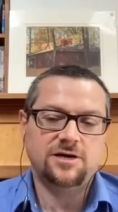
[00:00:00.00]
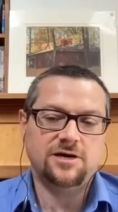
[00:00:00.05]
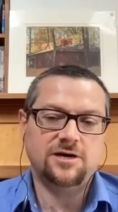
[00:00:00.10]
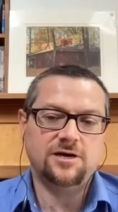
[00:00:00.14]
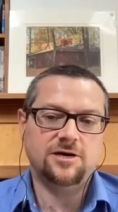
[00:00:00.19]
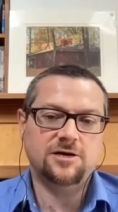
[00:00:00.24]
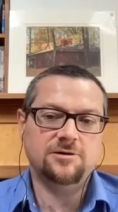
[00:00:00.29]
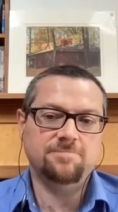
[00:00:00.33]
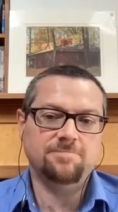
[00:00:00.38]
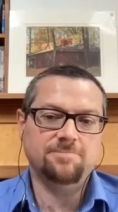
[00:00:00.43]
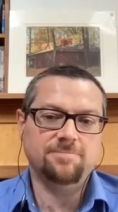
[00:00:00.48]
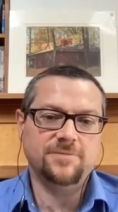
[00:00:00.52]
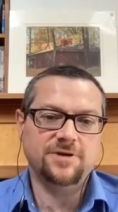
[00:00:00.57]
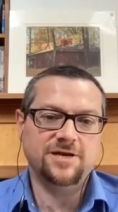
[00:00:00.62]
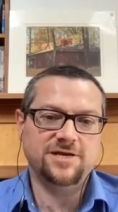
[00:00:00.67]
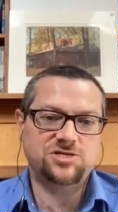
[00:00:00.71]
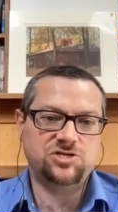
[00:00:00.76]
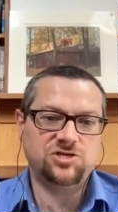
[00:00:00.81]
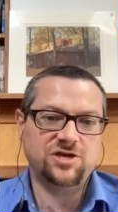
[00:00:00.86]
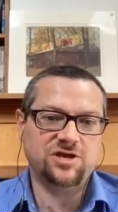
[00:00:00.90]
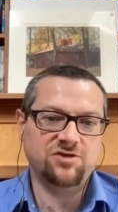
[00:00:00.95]
Um,
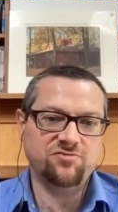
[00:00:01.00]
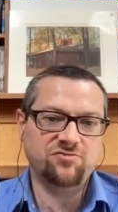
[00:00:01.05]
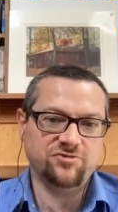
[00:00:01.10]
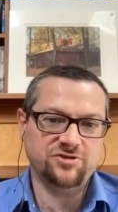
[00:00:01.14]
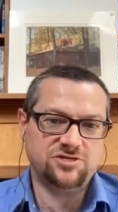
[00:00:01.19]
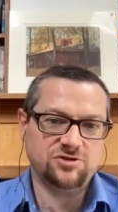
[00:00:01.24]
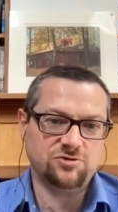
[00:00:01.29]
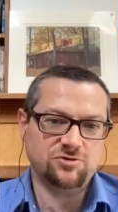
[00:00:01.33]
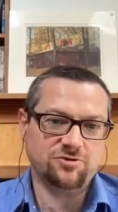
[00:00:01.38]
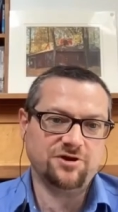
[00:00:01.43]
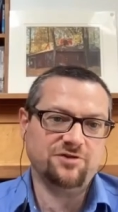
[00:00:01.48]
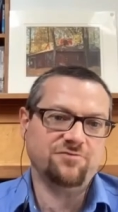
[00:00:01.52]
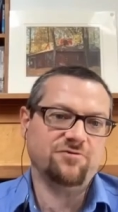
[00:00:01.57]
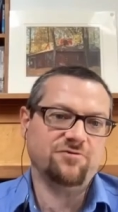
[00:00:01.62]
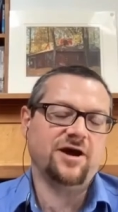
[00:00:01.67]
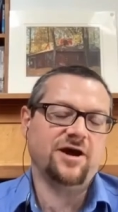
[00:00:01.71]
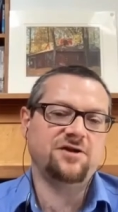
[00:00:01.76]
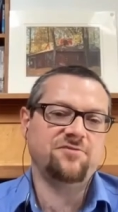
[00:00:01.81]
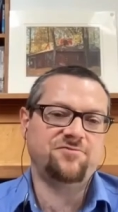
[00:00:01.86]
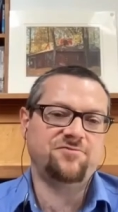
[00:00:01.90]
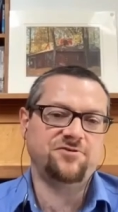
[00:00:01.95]
it's the inventory,
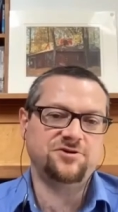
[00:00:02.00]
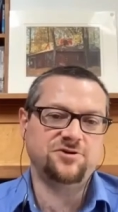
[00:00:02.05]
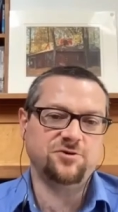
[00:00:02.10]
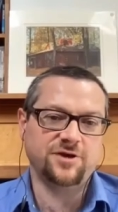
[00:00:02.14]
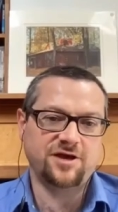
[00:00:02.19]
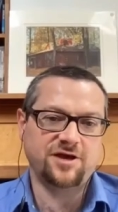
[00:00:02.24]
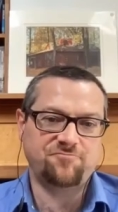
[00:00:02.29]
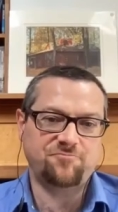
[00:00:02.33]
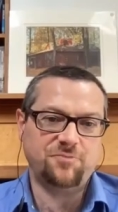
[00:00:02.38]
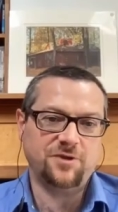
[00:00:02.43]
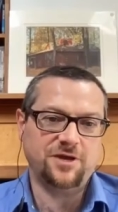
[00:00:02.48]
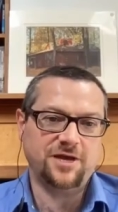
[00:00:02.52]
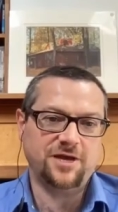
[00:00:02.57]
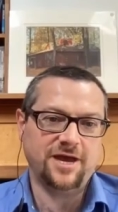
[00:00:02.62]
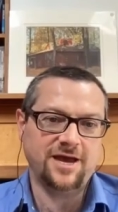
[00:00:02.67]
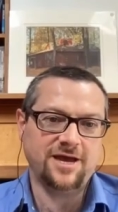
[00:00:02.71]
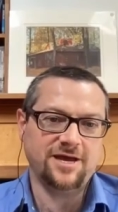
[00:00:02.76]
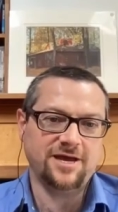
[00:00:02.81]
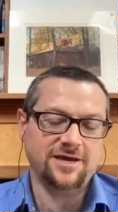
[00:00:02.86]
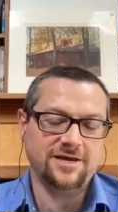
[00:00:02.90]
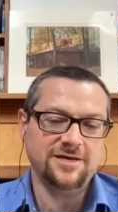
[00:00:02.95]
right? If you're doing
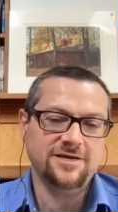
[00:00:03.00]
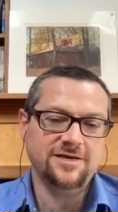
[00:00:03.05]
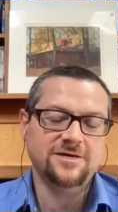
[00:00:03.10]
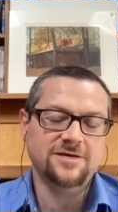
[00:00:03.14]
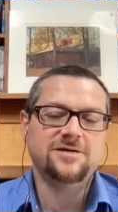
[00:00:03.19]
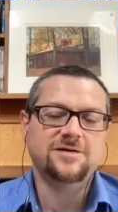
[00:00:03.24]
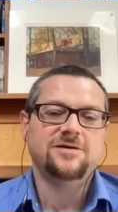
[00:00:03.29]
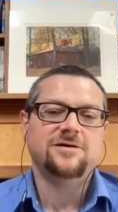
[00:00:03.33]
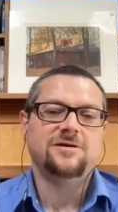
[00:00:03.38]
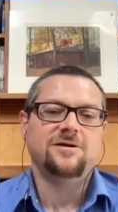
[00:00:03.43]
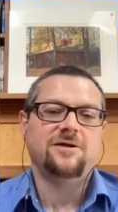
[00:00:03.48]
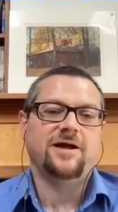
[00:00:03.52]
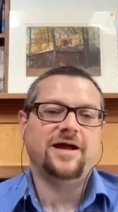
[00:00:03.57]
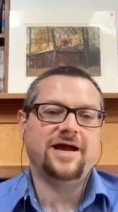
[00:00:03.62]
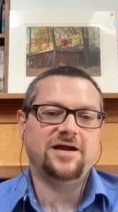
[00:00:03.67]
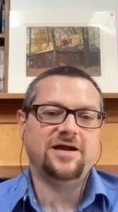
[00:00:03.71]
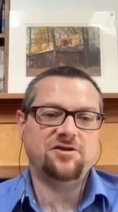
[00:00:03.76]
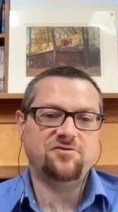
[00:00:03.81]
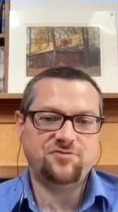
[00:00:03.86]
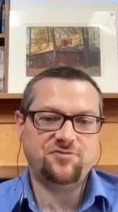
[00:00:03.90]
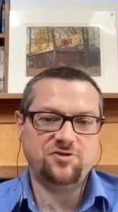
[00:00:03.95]
FBA
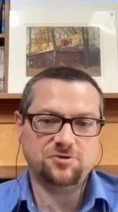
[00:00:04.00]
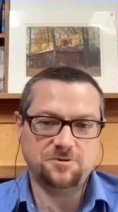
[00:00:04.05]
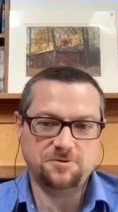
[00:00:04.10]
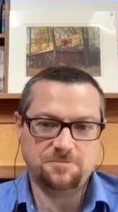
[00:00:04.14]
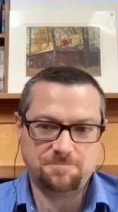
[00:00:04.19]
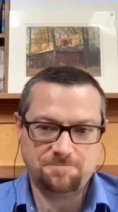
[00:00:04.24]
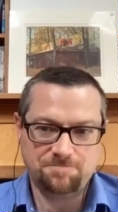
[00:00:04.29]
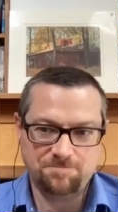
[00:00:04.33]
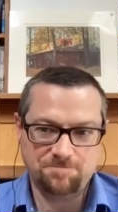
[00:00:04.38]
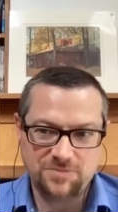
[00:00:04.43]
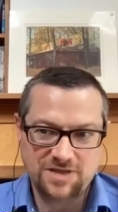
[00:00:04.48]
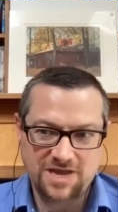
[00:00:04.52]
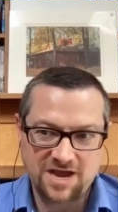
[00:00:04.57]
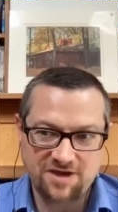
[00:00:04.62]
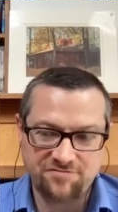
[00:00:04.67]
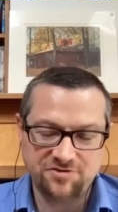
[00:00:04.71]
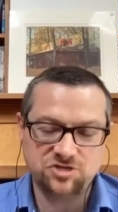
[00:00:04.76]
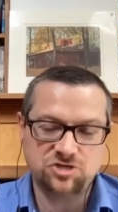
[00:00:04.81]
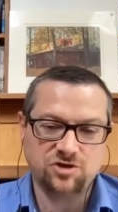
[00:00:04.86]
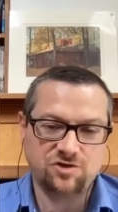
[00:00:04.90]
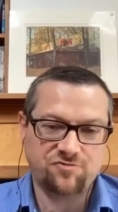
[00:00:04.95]
and if you're
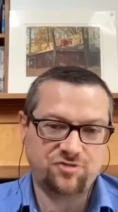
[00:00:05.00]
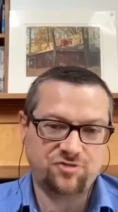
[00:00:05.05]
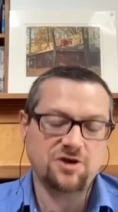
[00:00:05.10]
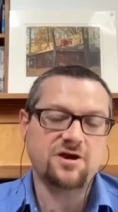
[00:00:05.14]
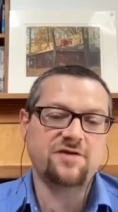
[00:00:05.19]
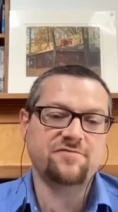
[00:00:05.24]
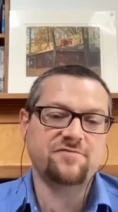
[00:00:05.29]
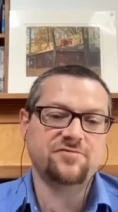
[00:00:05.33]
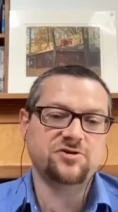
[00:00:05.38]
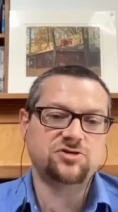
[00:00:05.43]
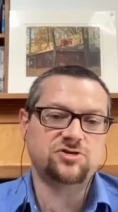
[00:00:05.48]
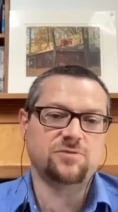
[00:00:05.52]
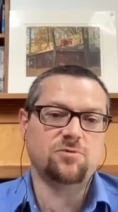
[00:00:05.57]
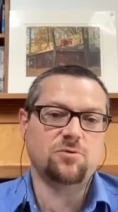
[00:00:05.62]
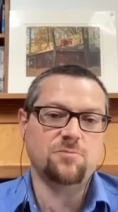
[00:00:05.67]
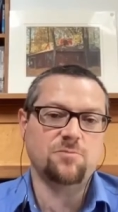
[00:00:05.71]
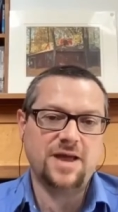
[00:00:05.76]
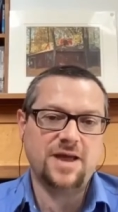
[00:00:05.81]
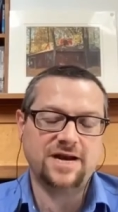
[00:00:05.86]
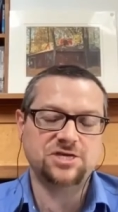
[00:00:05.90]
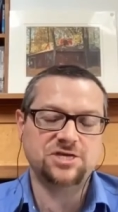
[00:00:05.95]
having, if they're having
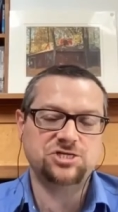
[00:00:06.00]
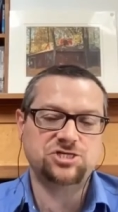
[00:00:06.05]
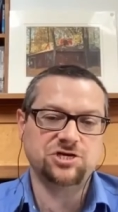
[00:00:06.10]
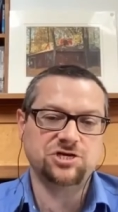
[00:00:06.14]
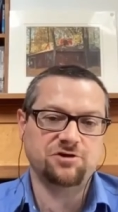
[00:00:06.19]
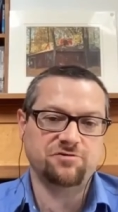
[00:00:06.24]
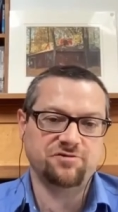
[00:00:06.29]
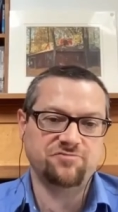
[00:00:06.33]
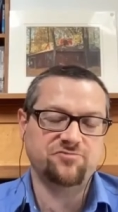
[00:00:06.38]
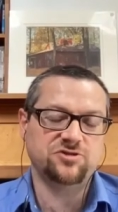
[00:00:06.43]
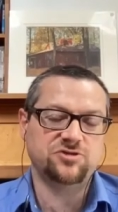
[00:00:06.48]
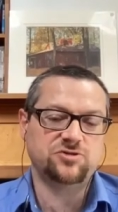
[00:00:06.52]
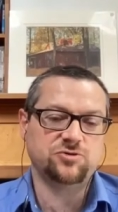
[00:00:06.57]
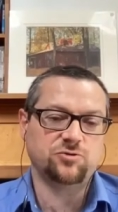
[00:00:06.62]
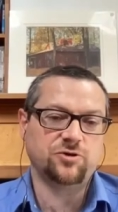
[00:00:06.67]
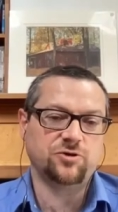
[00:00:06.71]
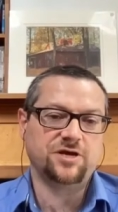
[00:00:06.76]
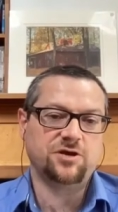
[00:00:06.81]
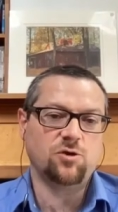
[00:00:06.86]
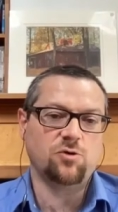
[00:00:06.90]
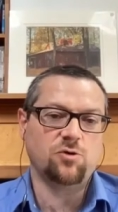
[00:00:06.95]
trouble managing your
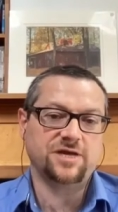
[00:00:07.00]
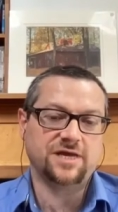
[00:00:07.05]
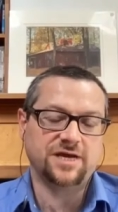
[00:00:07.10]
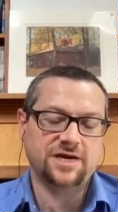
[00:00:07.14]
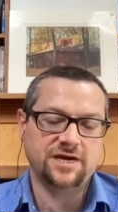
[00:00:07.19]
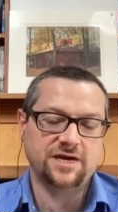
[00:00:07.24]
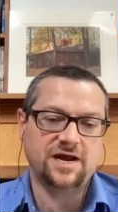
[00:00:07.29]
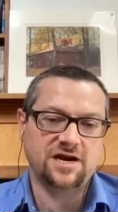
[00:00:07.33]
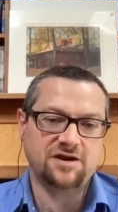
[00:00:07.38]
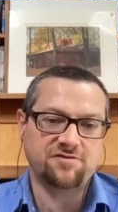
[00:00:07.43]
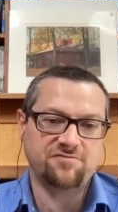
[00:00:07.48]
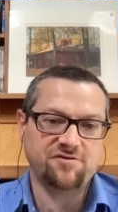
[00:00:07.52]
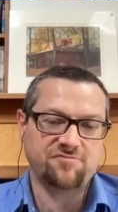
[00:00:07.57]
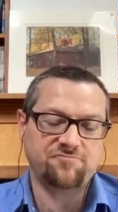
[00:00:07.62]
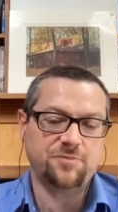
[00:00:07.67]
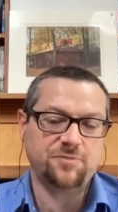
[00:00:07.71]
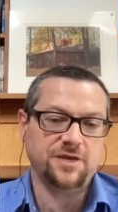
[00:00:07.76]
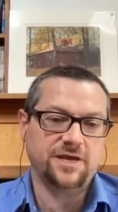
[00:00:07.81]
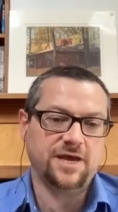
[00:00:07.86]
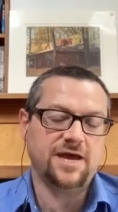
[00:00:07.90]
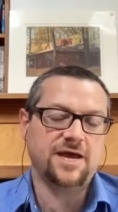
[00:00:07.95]
inventory going in and out of
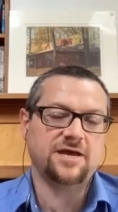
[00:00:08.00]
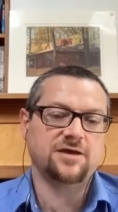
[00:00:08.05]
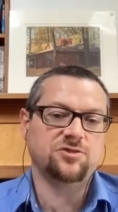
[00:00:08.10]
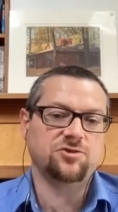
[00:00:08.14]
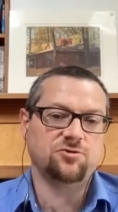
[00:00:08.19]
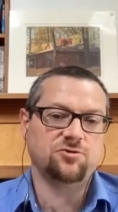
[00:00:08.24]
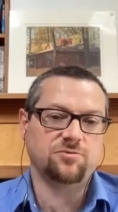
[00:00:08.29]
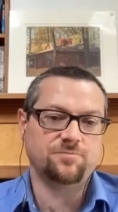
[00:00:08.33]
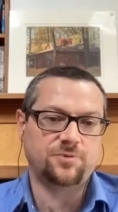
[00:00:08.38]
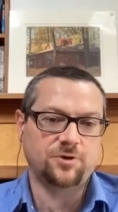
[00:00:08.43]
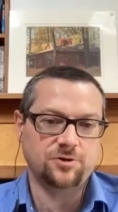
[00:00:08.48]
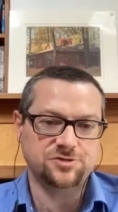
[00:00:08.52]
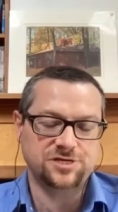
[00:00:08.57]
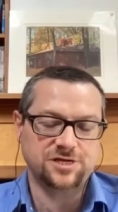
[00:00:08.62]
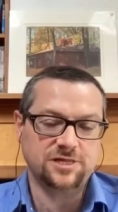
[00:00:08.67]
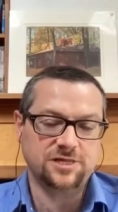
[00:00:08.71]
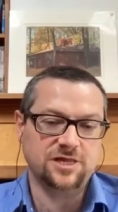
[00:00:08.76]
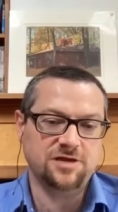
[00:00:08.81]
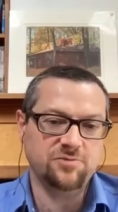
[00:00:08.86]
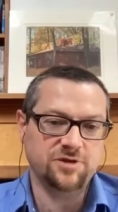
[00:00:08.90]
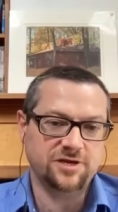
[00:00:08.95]
FBA and they're
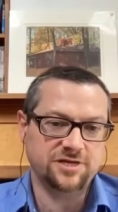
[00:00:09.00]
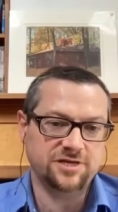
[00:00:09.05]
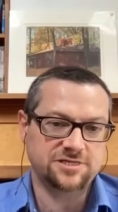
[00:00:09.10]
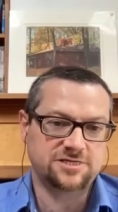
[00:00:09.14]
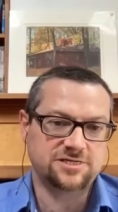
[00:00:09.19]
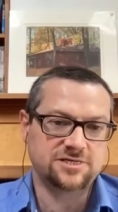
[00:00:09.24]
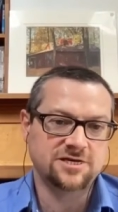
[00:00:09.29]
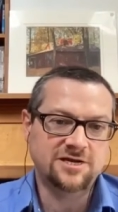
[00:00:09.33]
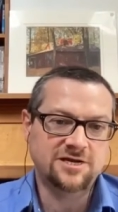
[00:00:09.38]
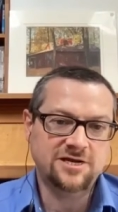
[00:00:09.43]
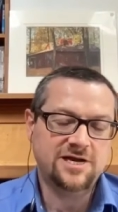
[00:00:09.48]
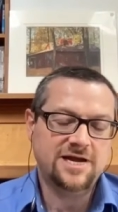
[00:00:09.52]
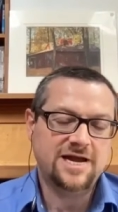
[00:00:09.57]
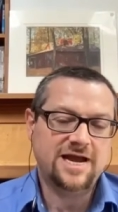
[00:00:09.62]
imposing limits